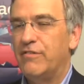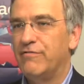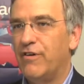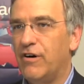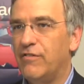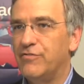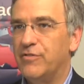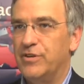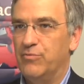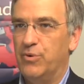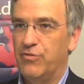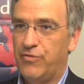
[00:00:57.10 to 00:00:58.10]
involvement
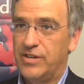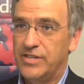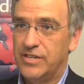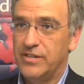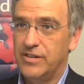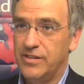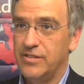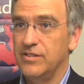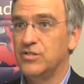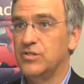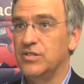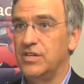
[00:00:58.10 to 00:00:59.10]
with Fundica in
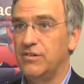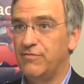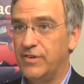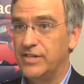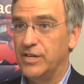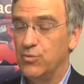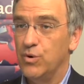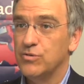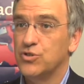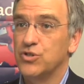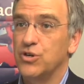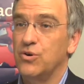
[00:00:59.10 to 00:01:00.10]
this, the Funding
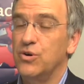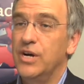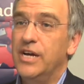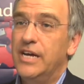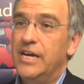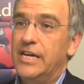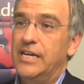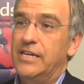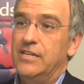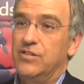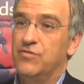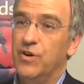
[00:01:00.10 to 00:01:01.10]
Roadshow,
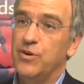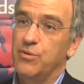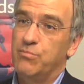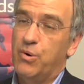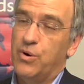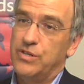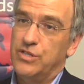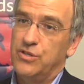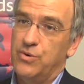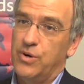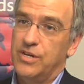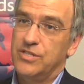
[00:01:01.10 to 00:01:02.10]
is very important
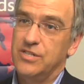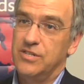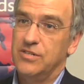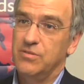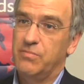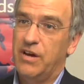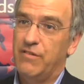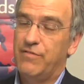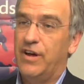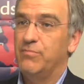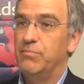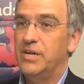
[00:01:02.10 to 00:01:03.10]
to us, and as a matter of
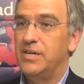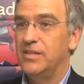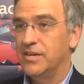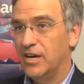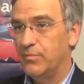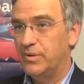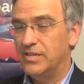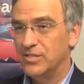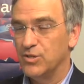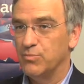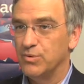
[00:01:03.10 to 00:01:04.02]
fact, many of the companies that are